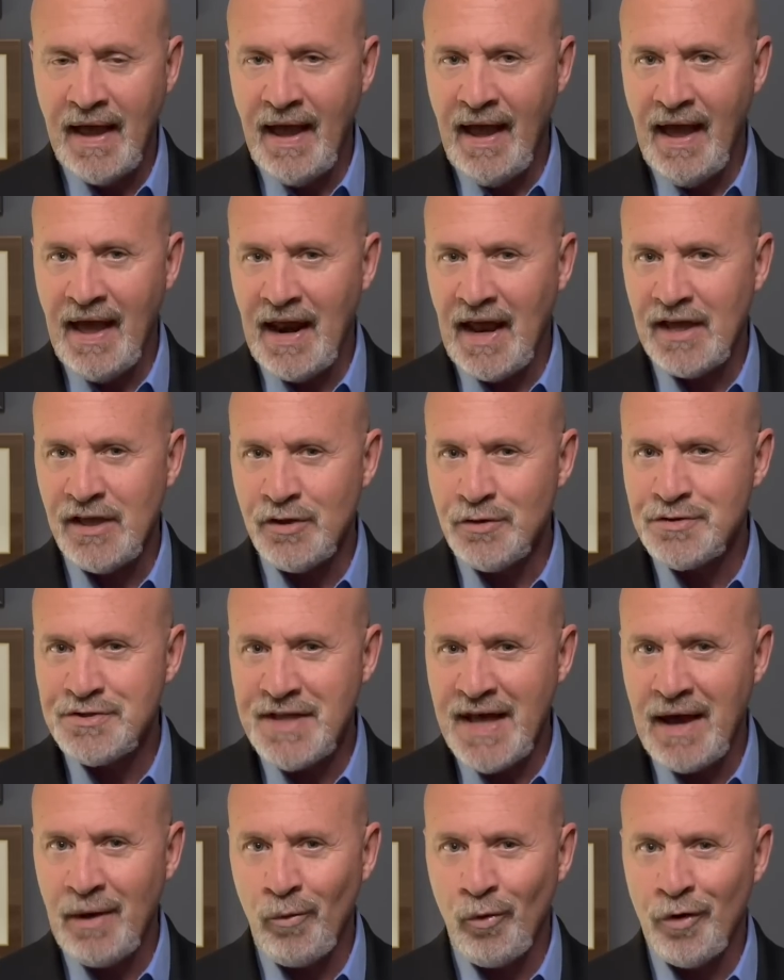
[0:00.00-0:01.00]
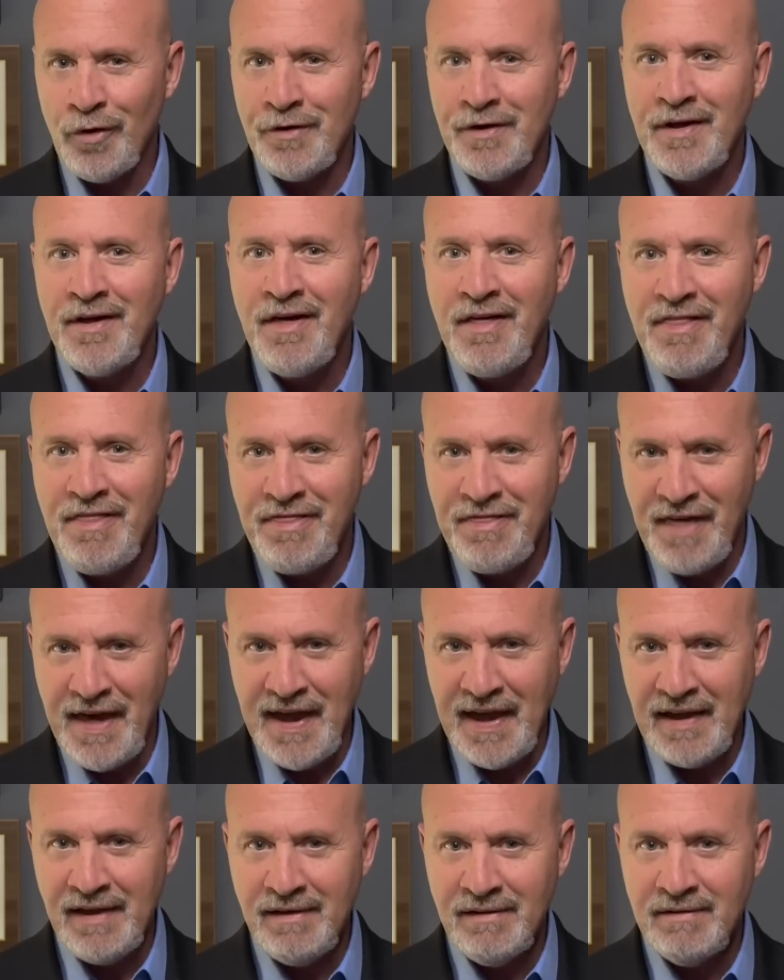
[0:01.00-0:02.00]
and I use that word
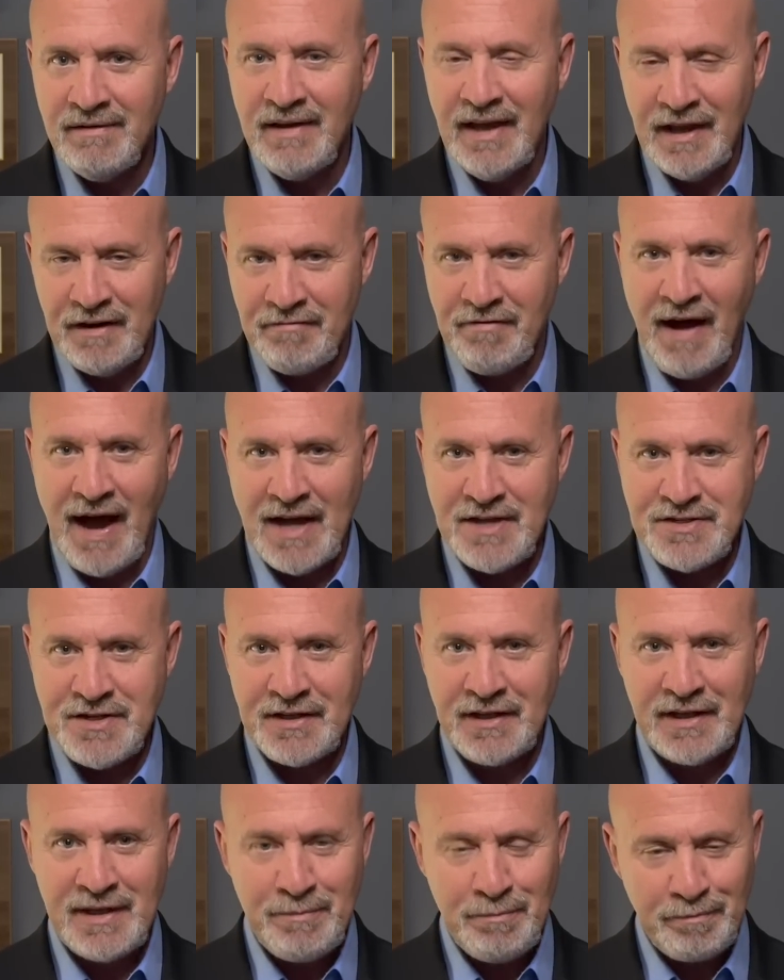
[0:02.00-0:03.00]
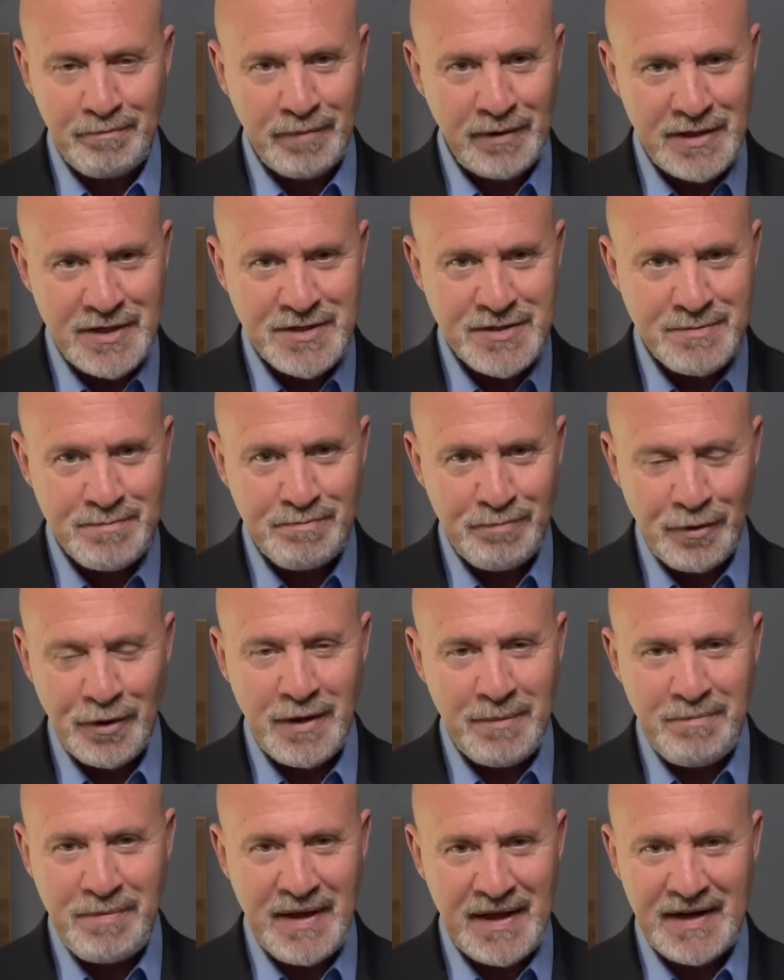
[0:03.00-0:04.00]
thing advisedly. Please put a
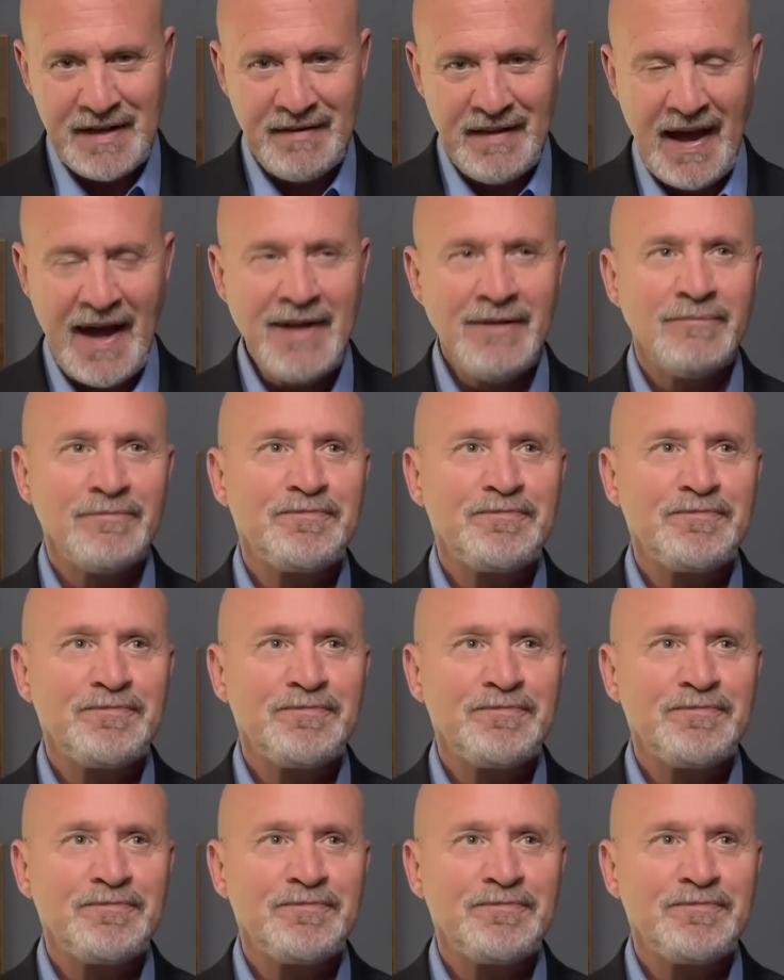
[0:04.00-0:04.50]
pin in that.